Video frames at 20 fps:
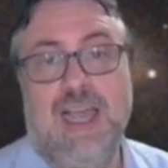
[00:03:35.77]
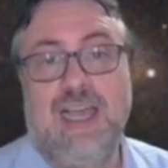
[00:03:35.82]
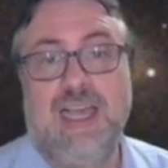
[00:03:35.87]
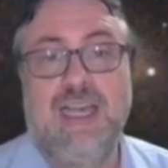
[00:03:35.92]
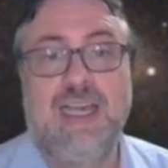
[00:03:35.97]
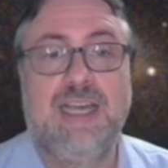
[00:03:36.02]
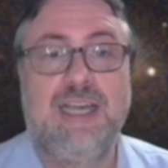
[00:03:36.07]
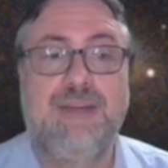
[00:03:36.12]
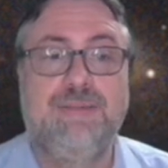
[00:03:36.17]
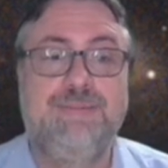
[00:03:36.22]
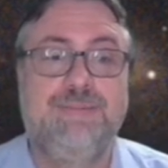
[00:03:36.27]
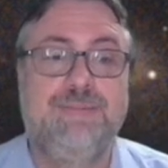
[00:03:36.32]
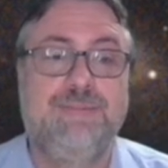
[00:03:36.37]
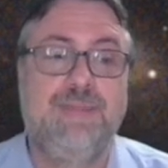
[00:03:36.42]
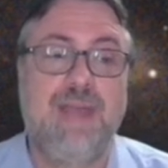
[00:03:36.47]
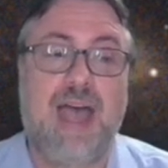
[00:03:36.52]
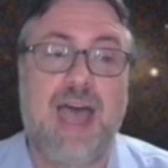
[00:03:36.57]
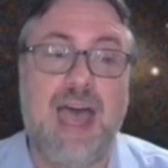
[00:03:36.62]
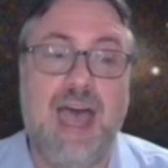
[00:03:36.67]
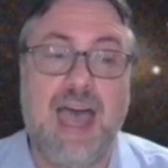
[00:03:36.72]
I
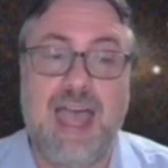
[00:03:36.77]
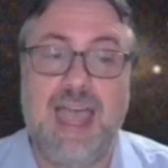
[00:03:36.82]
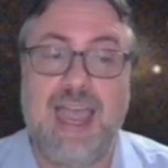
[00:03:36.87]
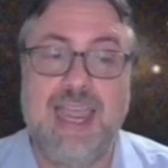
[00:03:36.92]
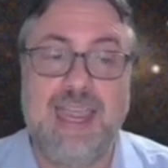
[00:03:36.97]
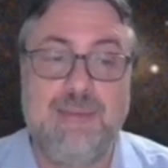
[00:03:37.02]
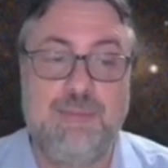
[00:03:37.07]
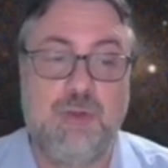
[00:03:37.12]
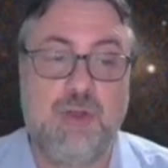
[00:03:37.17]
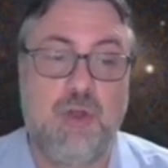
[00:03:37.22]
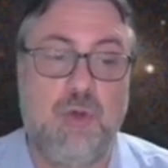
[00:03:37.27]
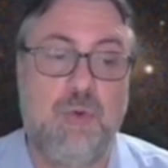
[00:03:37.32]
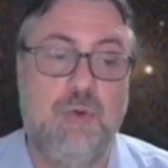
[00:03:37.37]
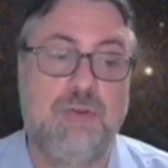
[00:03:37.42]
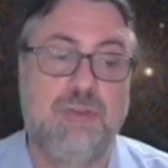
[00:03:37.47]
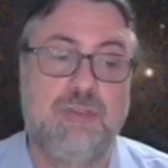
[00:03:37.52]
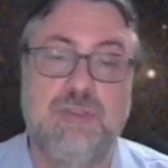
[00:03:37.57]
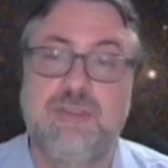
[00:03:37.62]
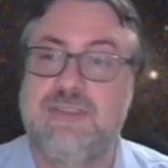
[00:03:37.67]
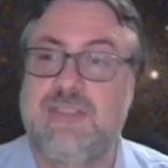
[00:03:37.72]
am
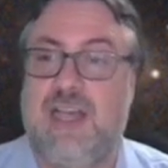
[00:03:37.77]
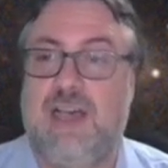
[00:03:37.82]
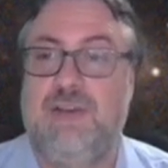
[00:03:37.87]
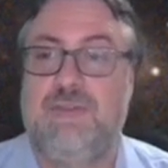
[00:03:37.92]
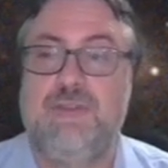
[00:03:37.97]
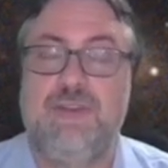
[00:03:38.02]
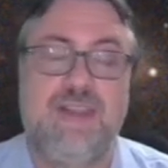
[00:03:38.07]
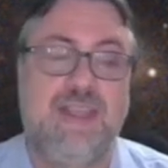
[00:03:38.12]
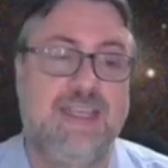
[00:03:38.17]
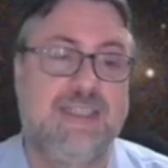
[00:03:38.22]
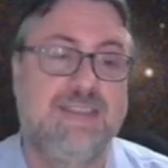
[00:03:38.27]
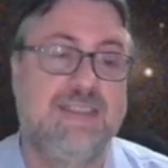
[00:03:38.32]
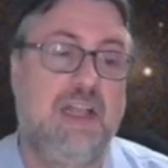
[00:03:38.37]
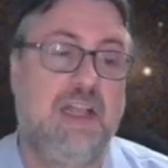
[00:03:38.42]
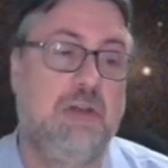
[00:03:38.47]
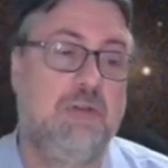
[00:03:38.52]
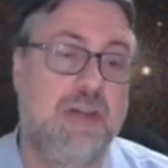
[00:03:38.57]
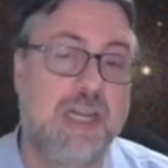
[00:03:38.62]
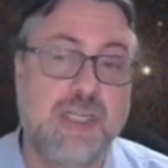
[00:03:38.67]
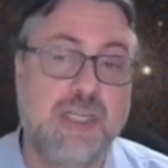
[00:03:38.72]
going to solve for the
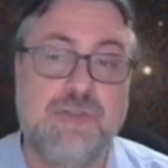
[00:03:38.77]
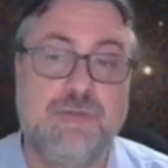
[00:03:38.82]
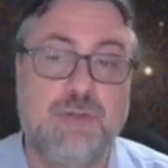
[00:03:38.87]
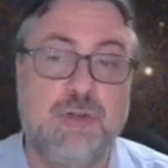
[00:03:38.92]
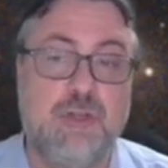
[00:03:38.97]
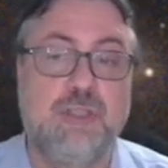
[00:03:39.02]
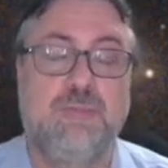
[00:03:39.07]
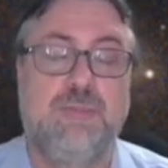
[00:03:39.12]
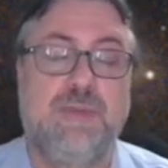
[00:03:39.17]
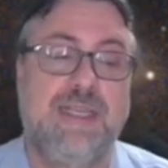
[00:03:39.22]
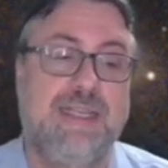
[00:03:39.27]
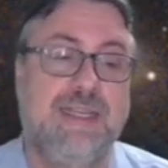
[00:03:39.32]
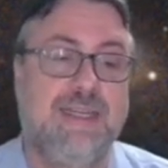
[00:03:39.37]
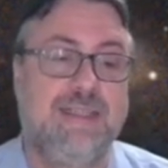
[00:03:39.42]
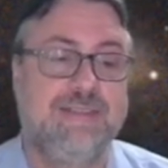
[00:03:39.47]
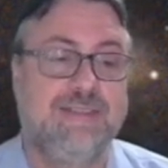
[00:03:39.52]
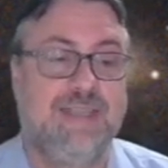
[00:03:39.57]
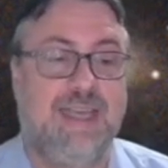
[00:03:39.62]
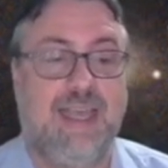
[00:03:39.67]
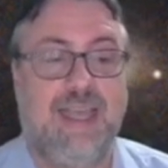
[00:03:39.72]
acceleration first
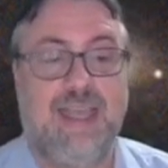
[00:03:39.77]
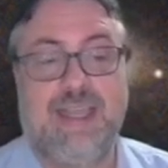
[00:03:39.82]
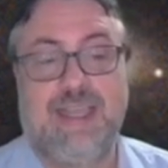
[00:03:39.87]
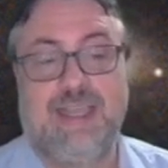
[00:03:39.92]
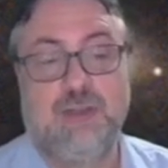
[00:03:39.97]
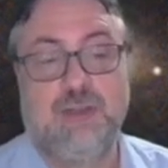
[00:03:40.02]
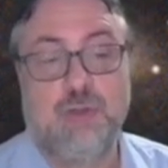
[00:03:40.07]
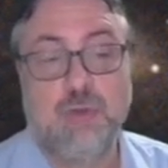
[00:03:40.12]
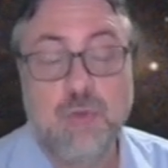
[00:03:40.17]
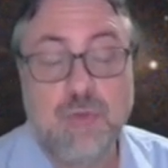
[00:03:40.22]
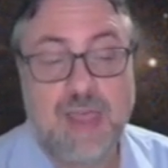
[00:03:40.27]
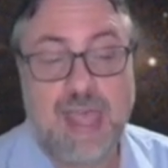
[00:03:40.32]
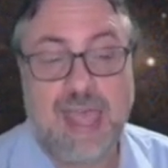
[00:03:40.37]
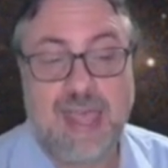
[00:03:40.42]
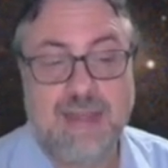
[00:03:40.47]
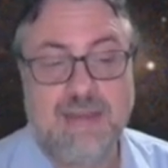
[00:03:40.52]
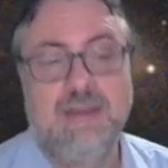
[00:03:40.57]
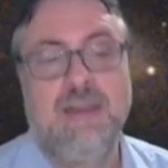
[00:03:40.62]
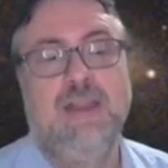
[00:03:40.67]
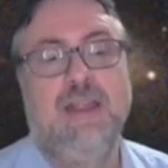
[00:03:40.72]
because I can do
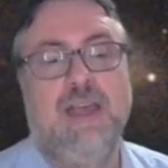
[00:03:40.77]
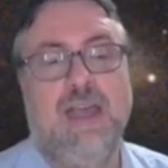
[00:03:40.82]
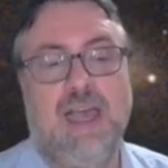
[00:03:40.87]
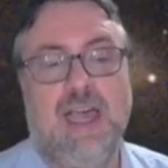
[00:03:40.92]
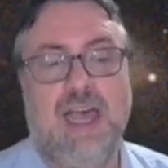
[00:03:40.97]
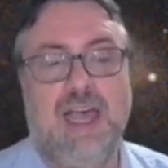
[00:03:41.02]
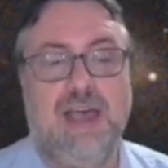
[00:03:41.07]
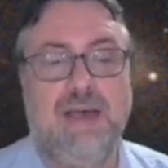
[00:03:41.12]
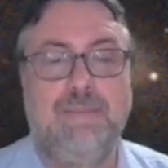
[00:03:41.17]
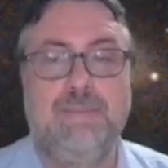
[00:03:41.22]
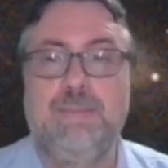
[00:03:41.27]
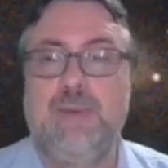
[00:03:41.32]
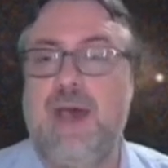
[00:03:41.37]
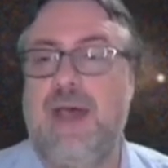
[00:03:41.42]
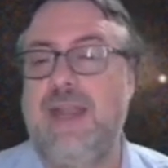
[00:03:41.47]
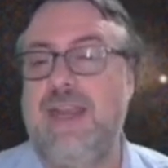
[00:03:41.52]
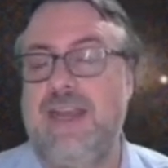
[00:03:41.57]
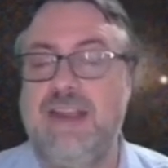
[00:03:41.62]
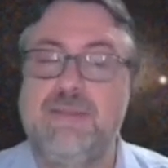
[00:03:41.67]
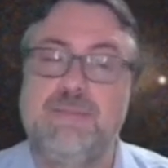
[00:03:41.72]
that,
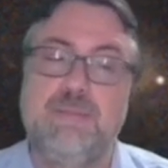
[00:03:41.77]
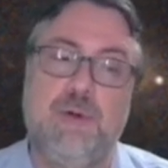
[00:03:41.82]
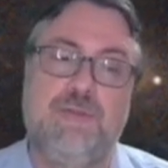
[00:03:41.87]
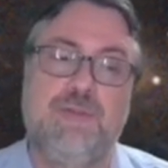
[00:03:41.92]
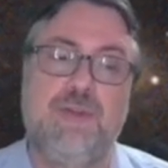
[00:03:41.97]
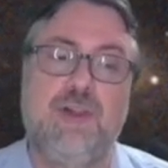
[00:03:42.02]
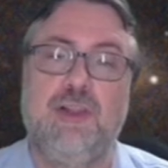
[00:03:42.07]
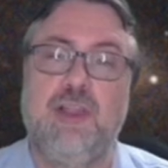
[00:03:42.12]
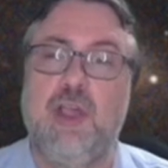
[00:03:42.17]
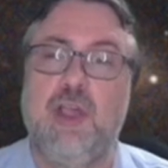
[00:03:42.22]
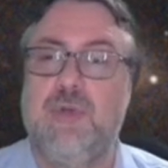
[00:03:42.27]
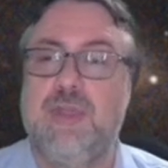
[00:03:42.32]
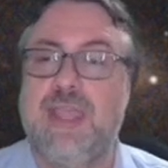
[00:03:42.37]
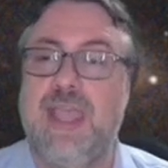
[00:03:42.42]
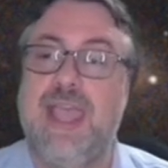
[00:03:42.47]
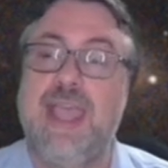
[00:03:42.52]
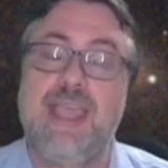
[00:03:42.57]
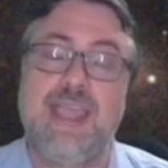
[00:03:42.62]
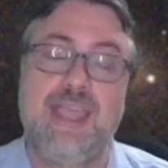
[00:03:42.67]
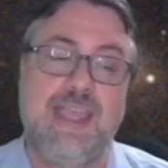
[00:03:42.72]
but it is perfectly
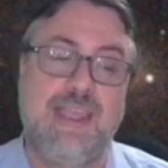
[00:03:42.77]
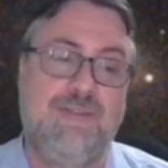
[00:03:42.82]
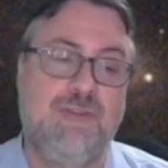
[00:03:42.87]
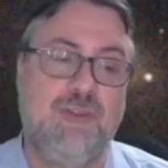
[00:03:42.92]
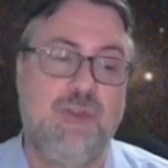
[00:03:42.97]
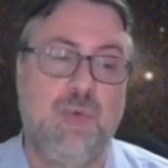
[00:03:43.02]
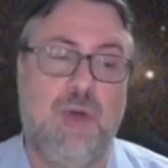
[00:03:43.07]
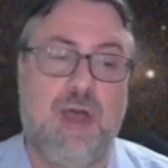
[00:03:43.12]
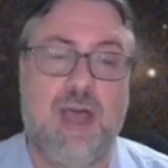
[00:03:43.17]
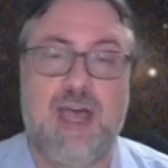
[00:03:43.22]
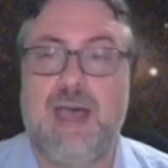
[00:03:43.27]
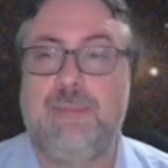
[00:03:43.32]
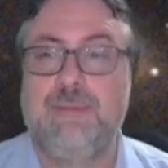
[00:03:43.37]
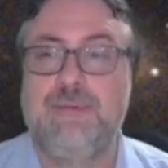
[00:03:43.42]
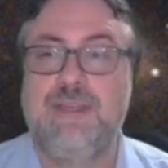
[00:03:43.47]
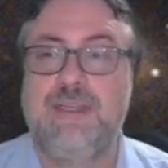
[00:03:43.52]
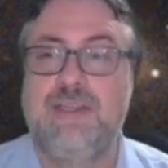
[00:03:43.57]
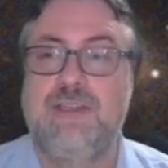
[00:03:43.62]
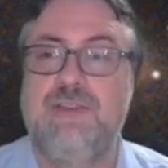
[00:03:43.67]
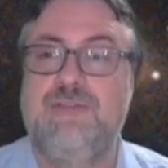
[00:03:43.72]
okay if you
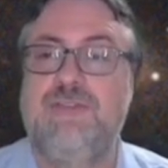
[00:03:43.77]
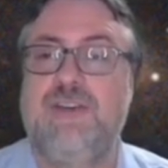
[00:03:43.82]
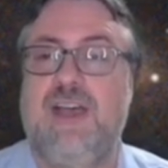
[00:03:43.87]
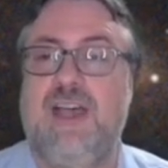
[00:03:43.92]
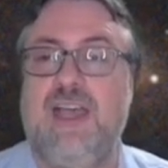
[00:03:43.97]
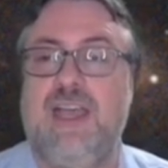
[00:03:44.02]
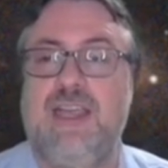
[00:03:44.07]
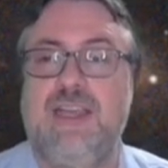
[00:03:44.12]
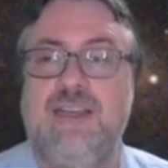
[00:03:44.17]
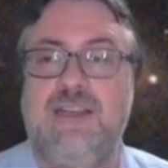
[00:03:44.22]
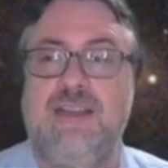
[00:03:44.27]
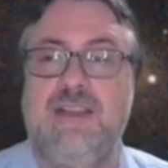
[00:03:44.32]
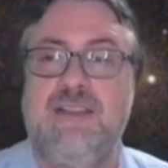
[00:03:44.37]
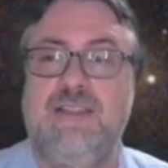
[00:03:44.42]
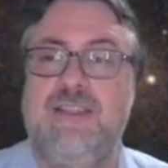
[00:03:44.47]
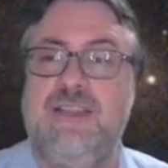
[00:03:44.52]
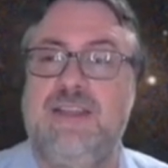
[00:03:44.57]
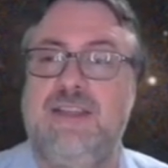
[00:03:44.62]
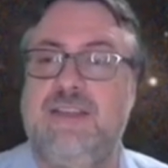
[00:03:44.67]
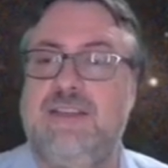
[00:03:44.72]
opted to find
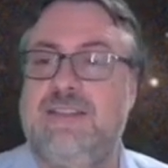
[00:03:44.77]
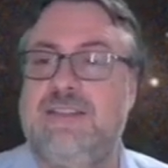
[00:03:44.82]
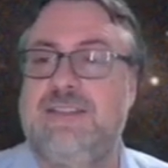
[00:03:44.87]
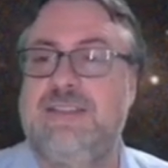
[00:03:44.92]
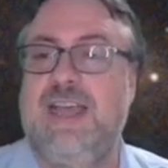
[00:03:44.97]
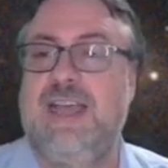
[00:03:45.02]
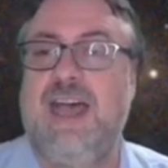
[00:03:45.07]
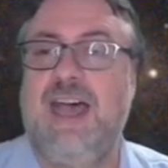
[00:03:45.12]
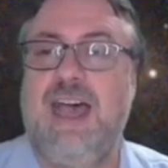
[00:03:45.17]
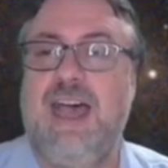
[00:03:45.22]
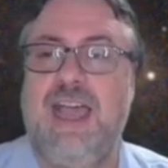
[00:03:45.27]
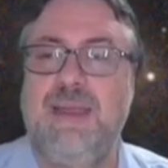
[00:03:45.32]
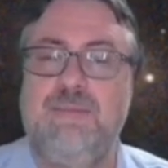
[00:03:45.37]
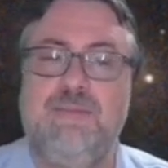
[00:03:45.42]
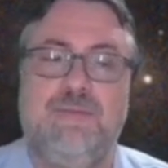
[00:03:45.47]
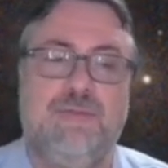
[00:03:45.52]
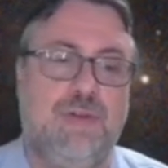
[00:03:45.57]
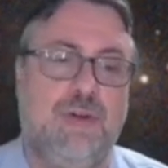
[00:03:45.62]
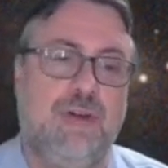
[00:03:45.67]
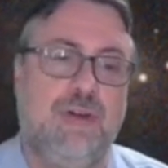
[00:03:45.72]
the
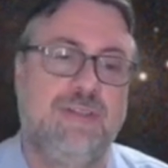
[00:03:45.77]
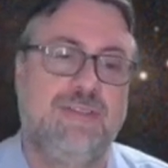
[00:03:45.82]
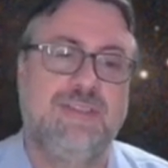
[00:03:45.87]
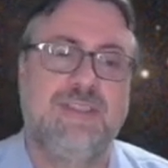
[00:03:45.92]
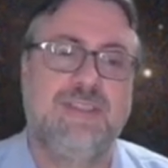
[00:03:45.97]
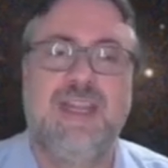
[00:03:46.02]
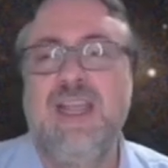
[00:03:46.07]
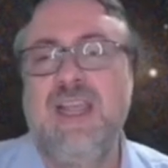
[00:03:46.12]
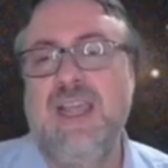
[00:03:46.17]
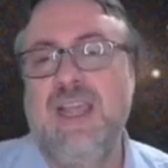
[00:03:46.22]
time first.